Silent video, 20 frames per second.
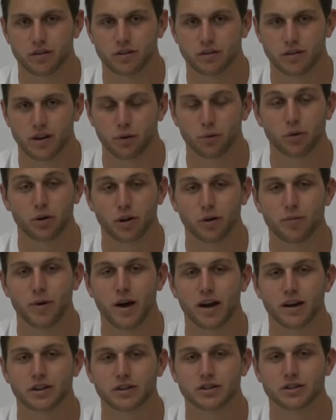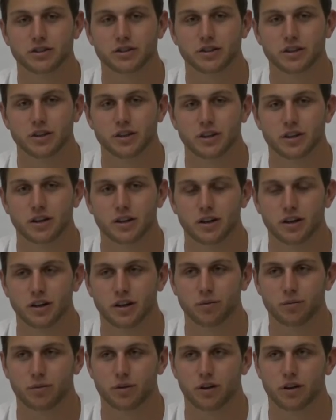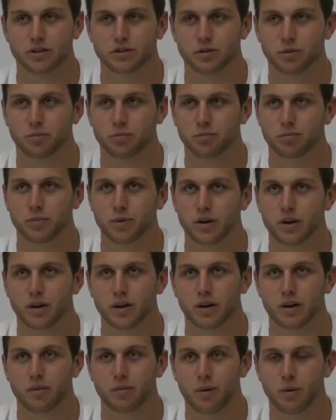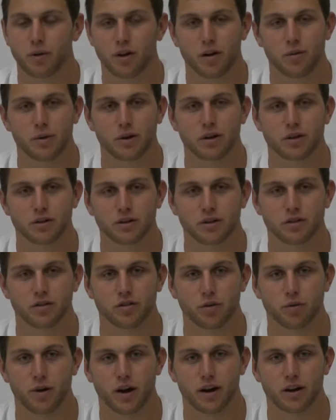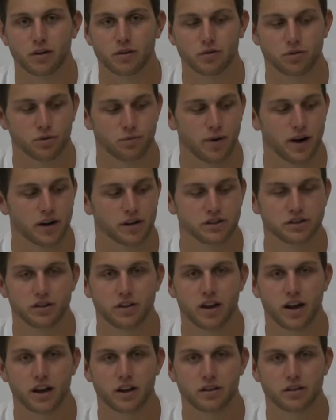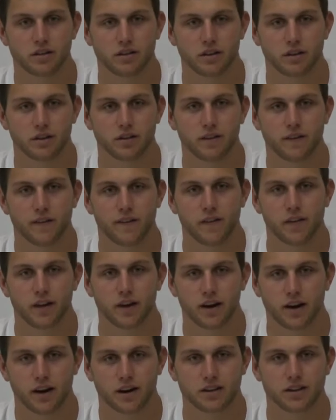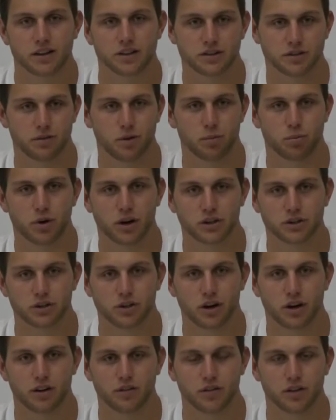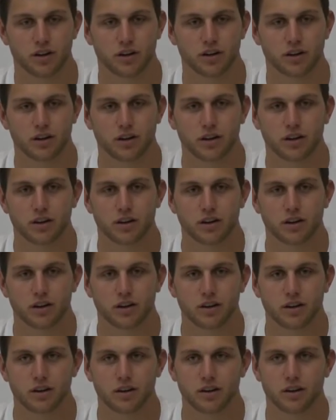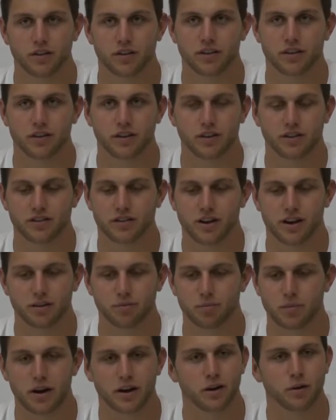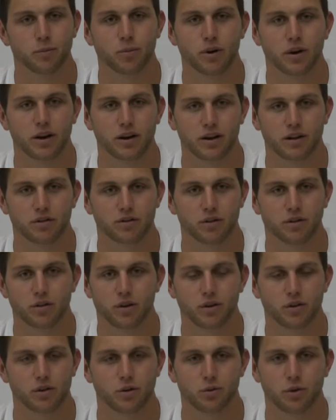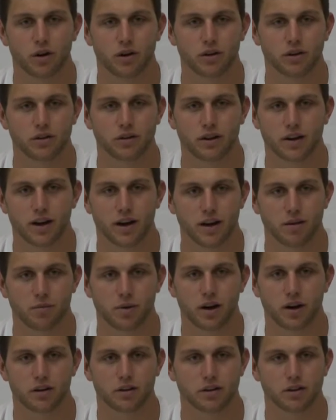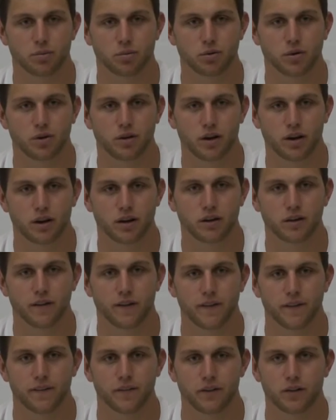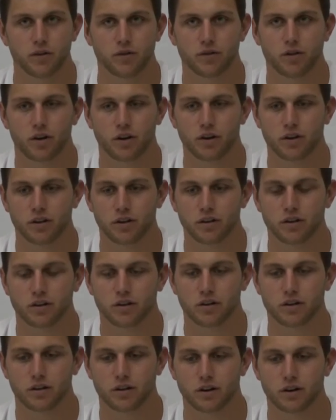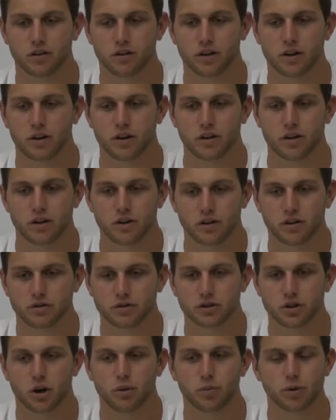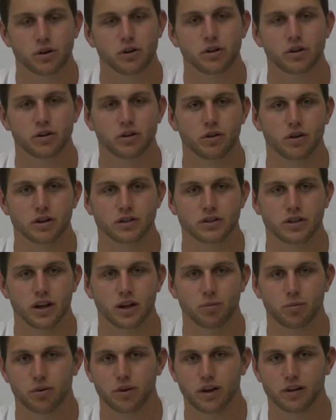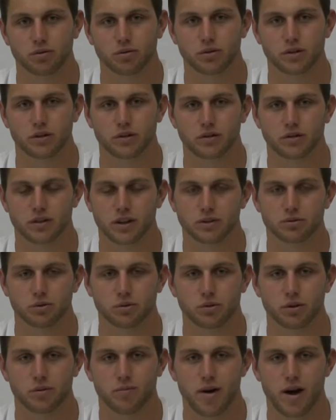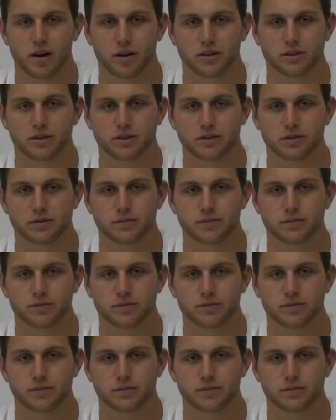really matters. You know, so people that have been doing this for a while remind us of that. You know, it kind of takes some of the pressure off that, you know, that it's not make or break if you don't do well at the combine or at the pro day. You've already, you know, you've shown what you can do on tape, and that's what really matters.